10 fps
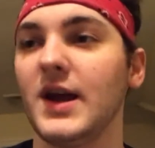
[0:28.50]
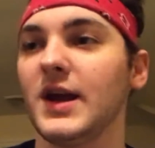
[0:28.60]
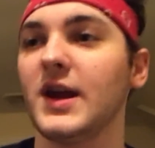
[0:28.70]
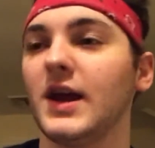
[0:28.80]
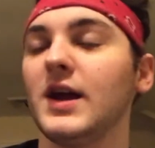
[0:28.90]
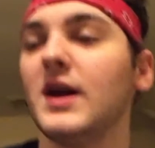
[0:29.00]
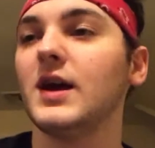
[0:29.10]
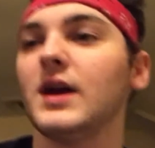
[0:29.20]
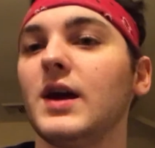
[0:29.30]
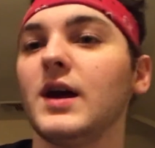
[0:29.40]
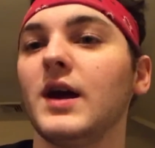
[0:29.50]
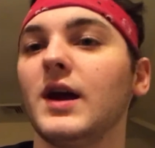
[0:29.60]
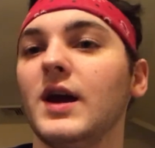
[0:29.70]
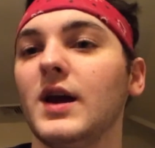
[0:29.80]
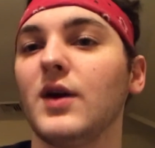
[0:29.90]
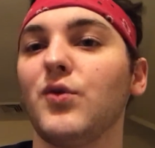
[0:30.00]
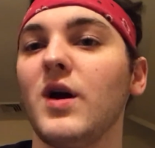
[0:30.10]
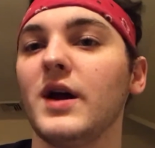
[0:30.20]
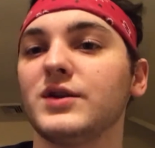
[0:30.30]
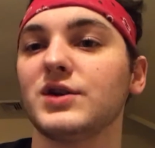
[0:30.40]
again and, and
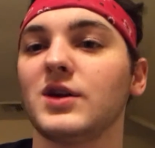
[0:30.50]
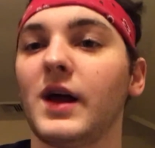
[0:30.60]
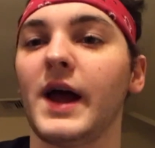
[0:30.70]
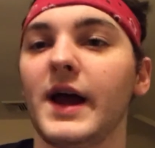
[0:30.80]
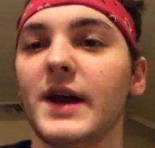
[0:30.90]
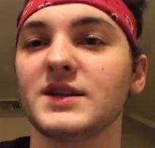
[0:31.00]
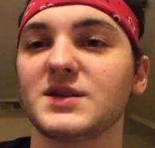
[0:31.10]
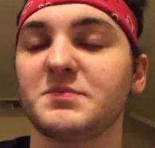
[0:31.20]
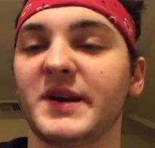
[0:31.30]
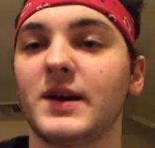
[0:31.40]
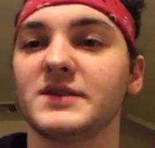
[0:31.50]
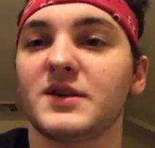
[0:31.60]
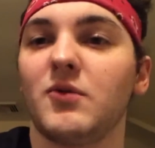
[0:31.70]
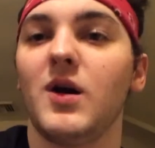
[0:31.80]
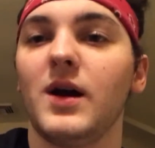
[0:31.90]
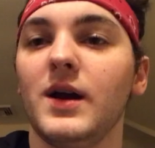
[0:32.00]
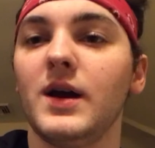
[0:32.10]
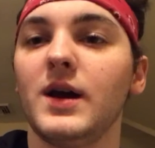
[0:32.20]
winter classes because they want